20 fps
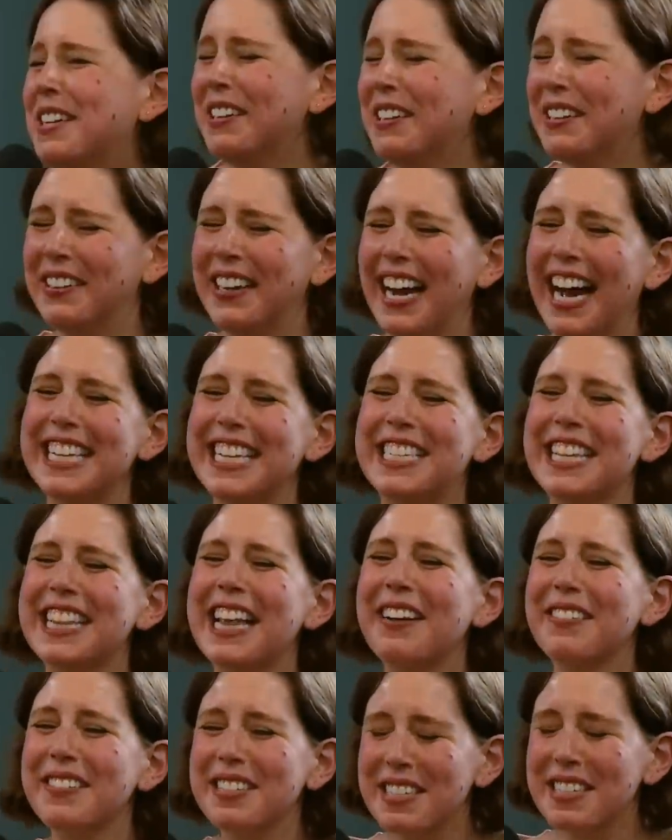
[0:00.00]
to Hawaii. So
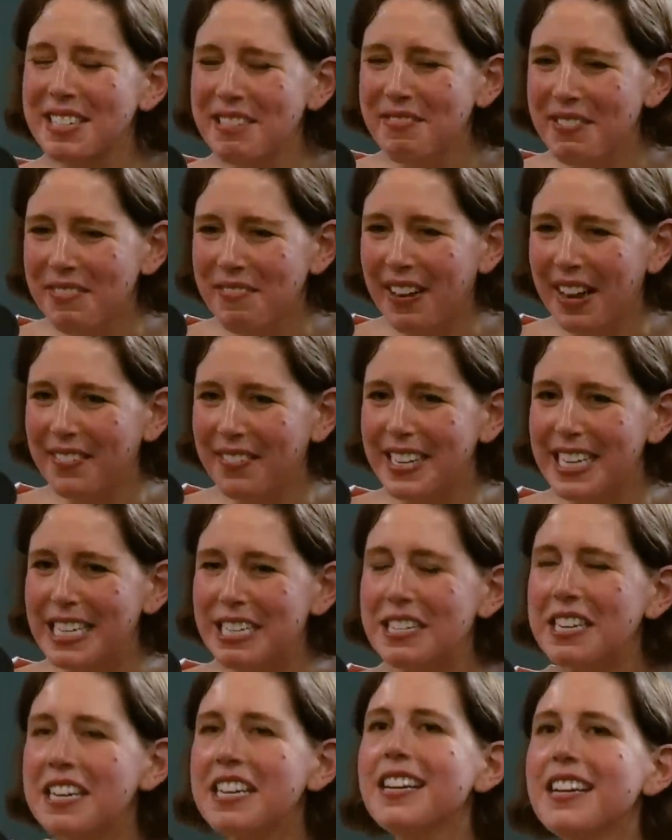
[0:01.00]
that was going to be my
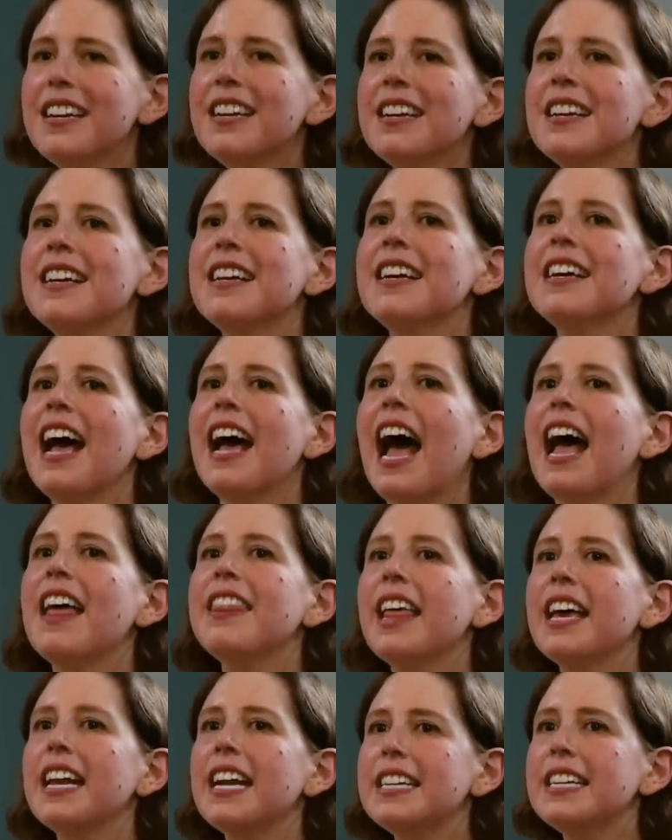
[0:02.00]
wish.
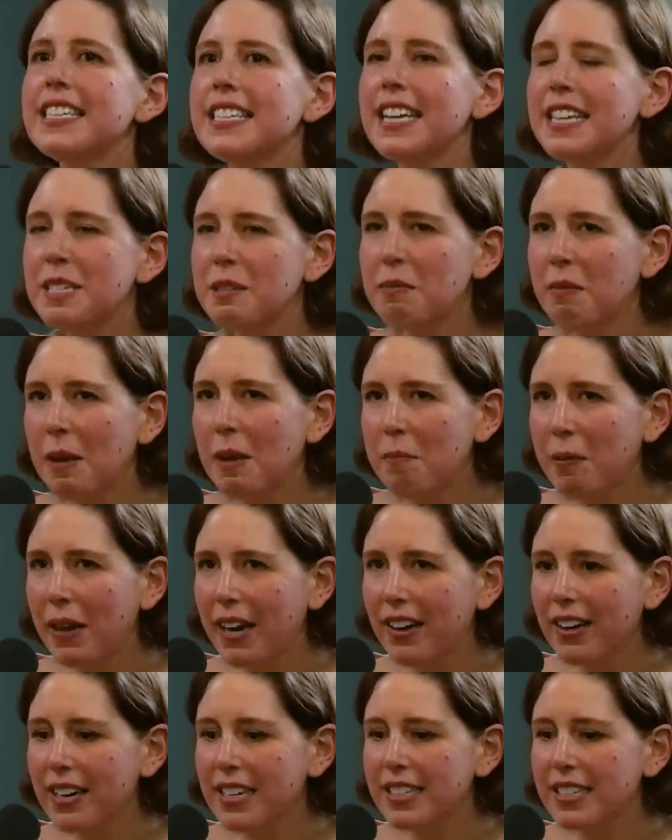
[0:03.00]
And then I said to my
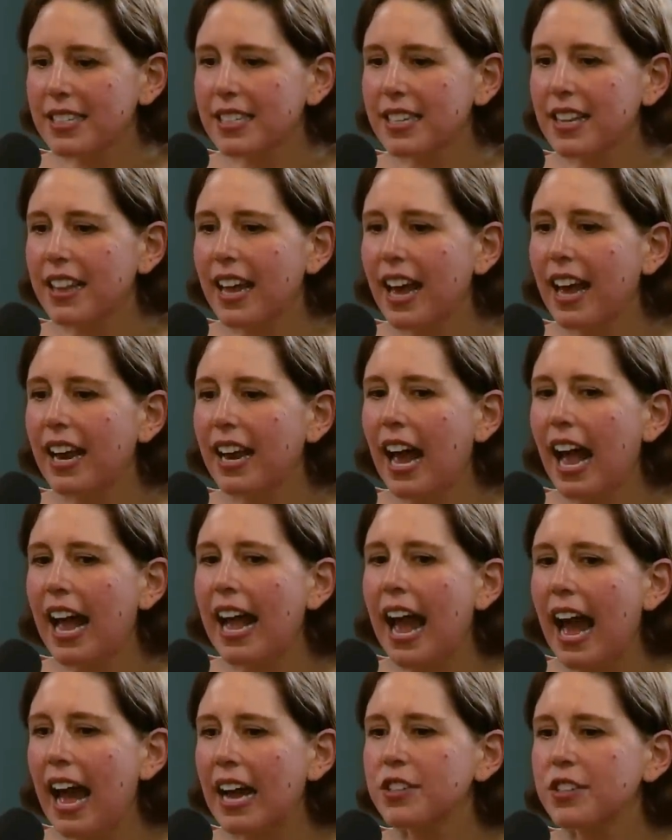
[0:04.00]
parents that
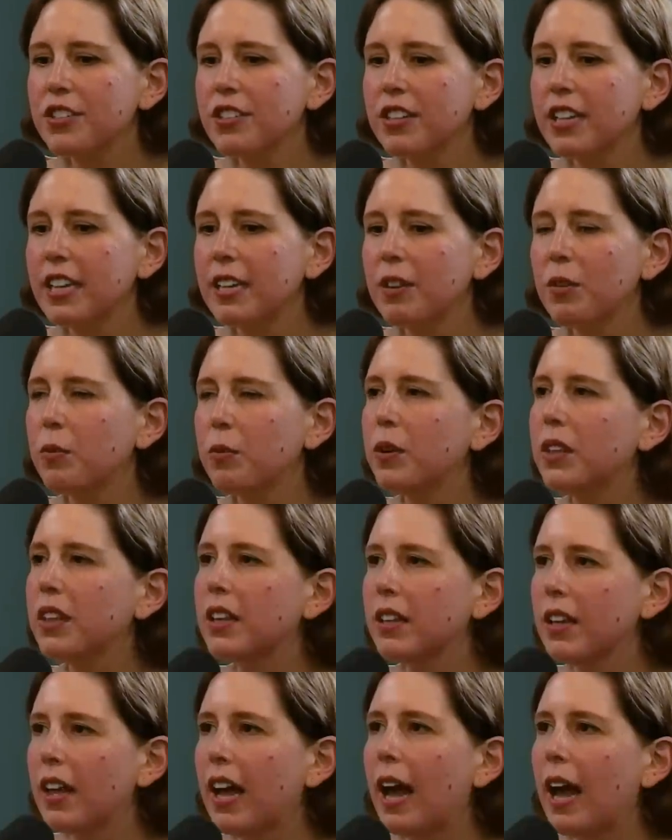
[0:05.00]
I actually would
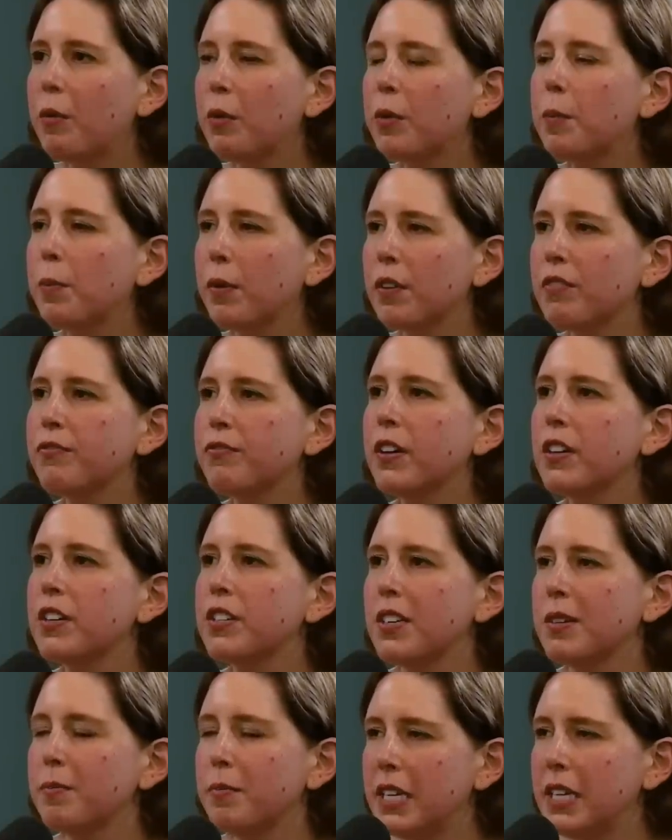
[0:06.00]
I would prefer
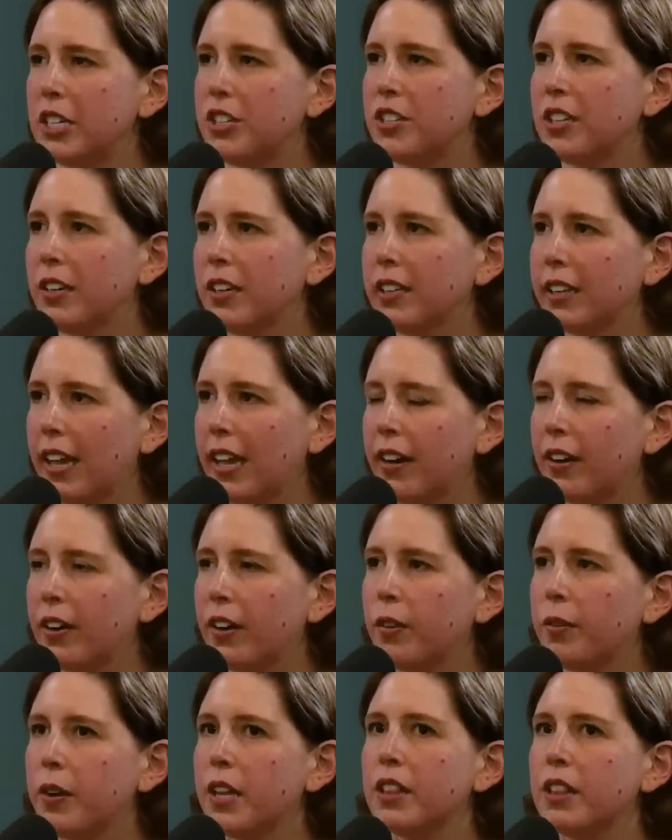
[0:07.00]
to meet Jared
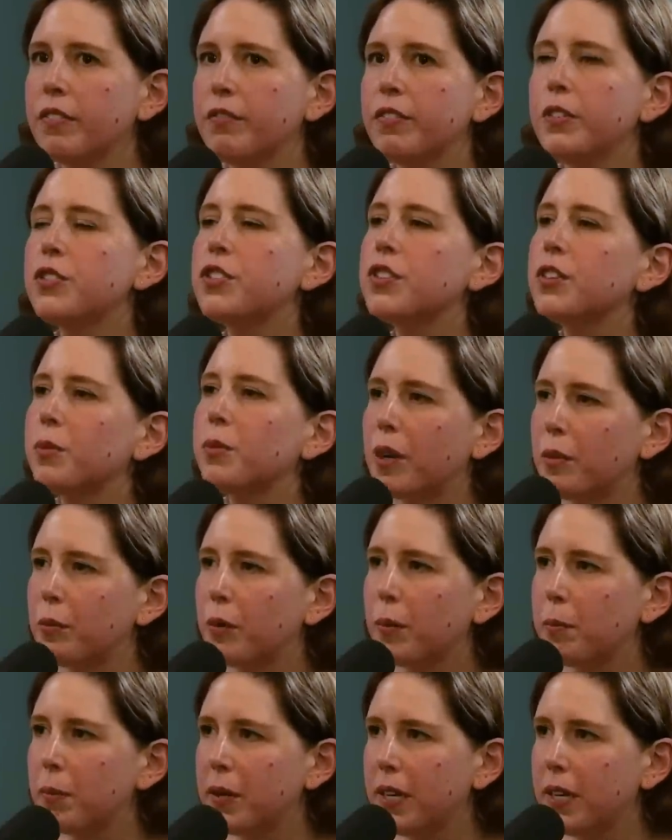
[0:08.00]
Leto in the future when we're